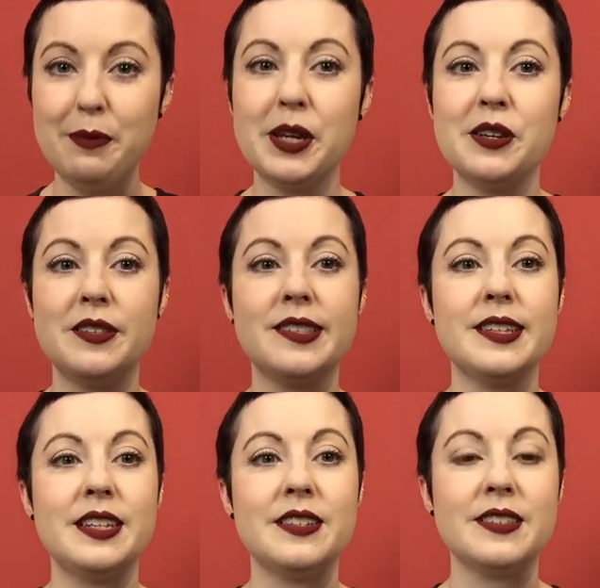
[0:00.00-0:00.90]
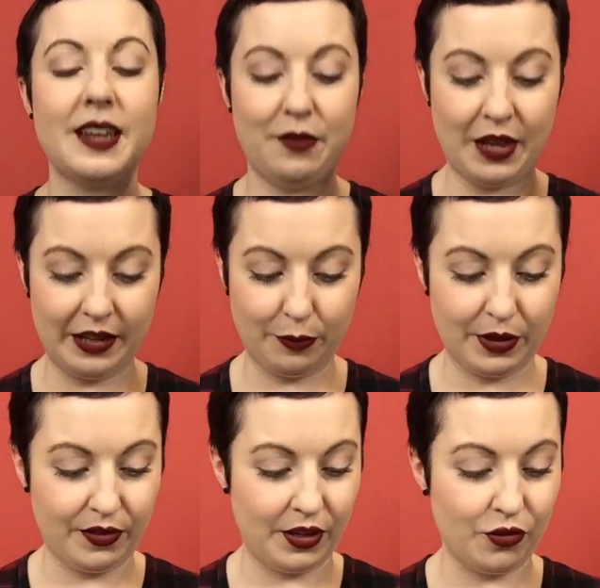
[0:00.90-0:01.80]
because it just gave that little bit of
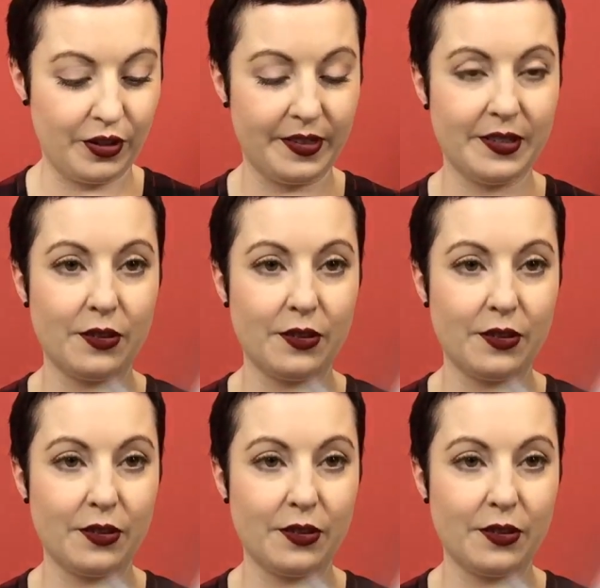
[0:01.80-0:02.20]
interest.